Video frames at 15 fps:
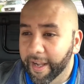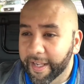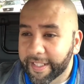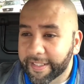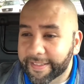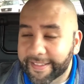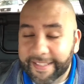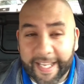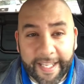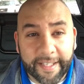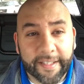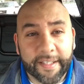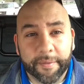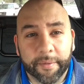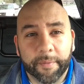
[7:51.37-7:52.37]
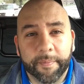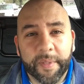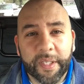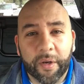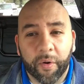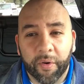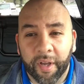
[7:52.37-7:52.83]
insanity would
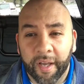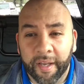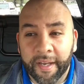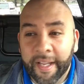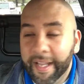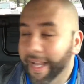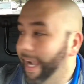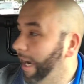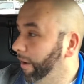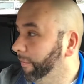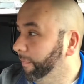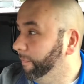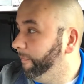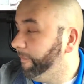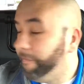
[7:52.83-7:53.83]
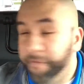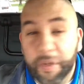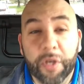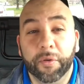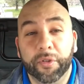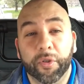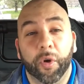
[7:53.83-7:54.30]
be going on, how
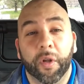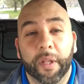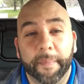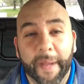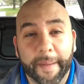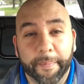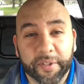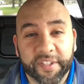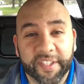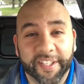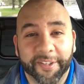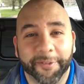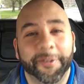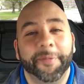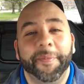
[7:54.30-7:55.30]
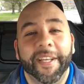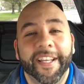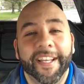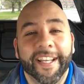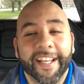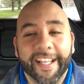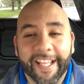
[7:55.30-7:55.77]
few toilet papers there would
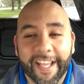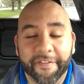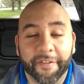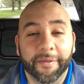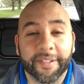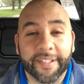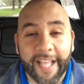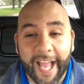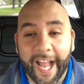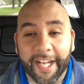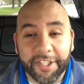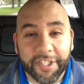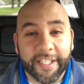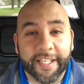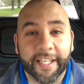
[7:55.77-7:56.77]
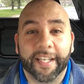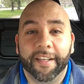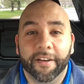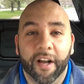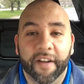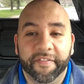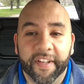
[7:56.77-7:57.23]
be if it was actually
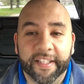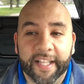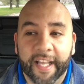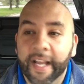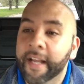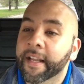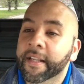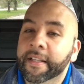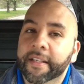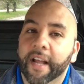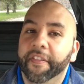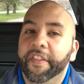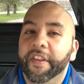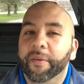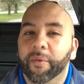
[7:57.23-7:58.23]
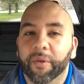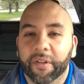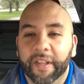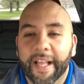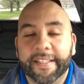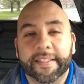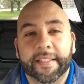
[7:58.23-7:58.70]
kicking off like that. I think we're
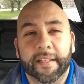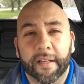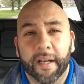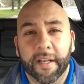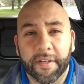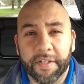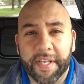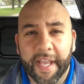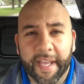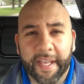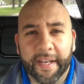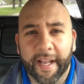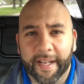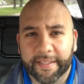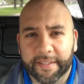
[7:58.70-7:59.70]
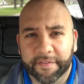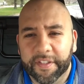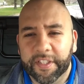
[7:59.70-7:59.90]
less than 100 dead as of